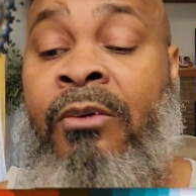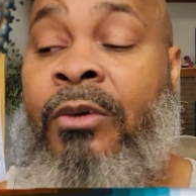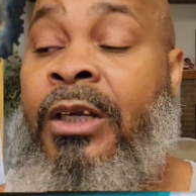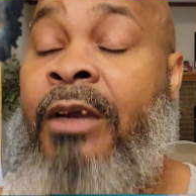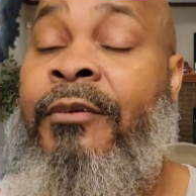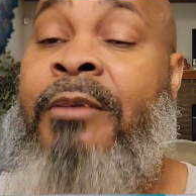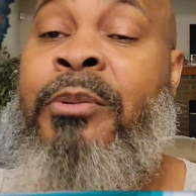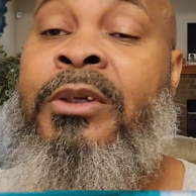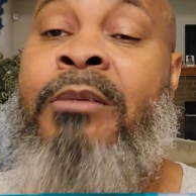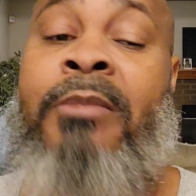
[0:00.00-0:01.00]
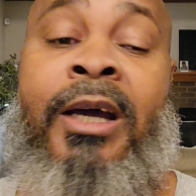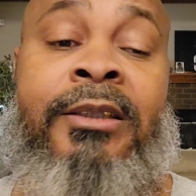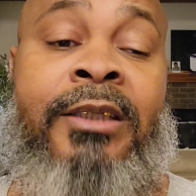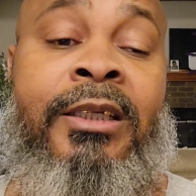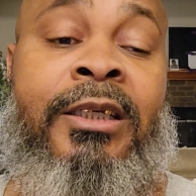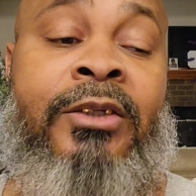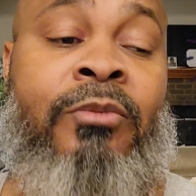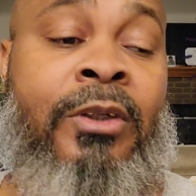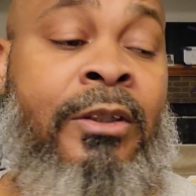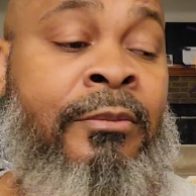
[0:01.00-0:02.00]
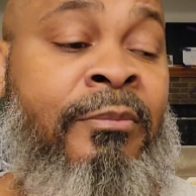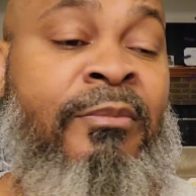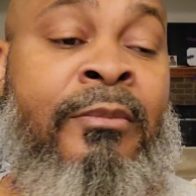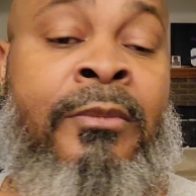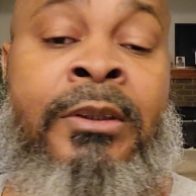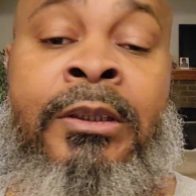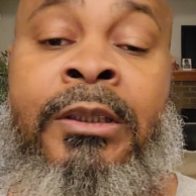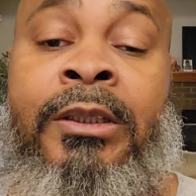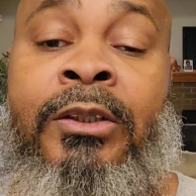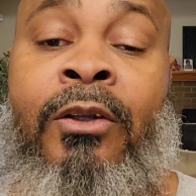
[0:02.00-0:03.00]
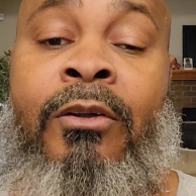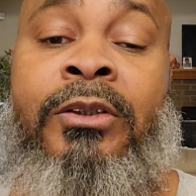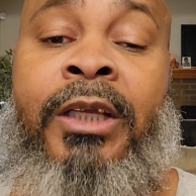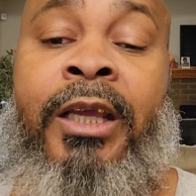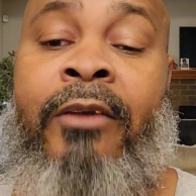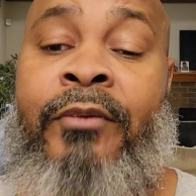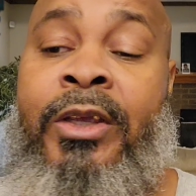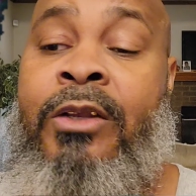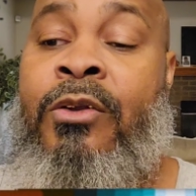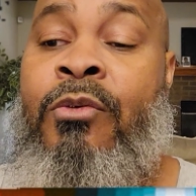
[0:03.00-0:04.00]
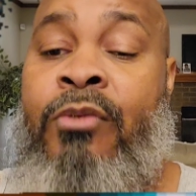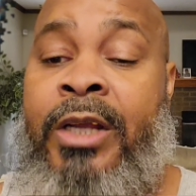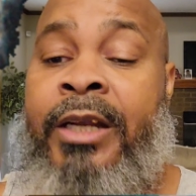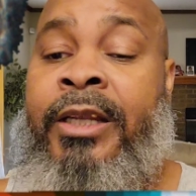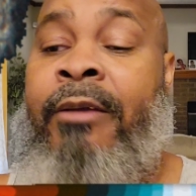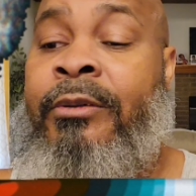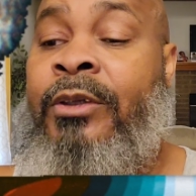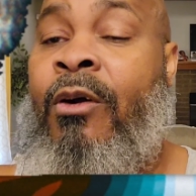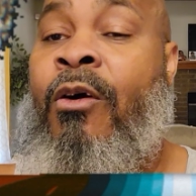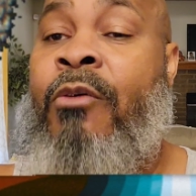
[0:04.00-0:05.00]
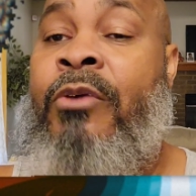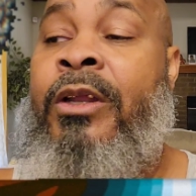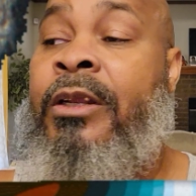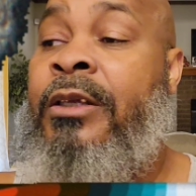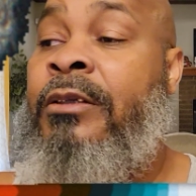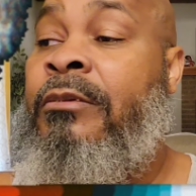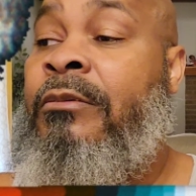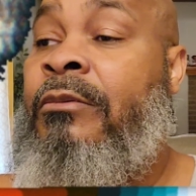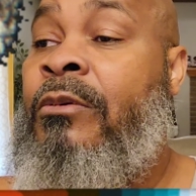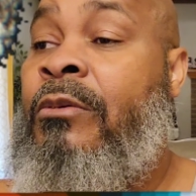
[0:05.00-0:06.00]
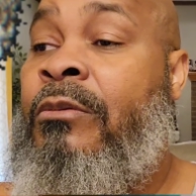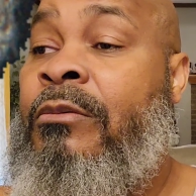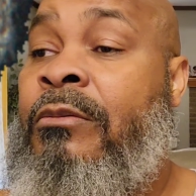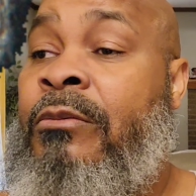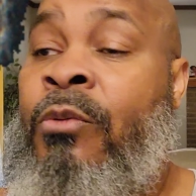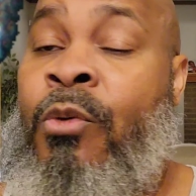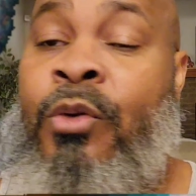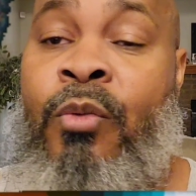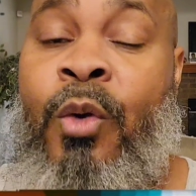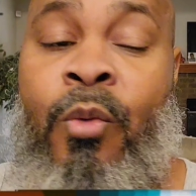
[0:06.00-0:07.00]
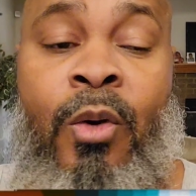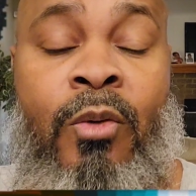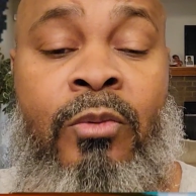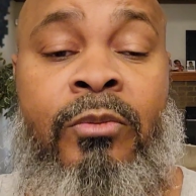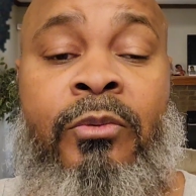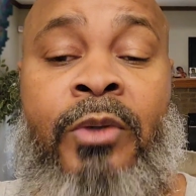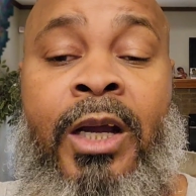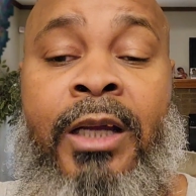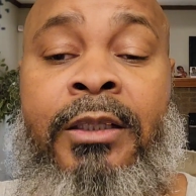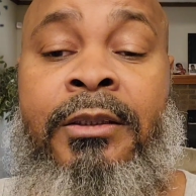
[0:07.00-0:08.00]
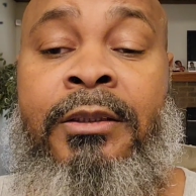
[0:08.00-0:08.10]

Wherever he put the bodies at, guess what? You know what I'm saying? If he knew that they was already whoop whoop whoop, right?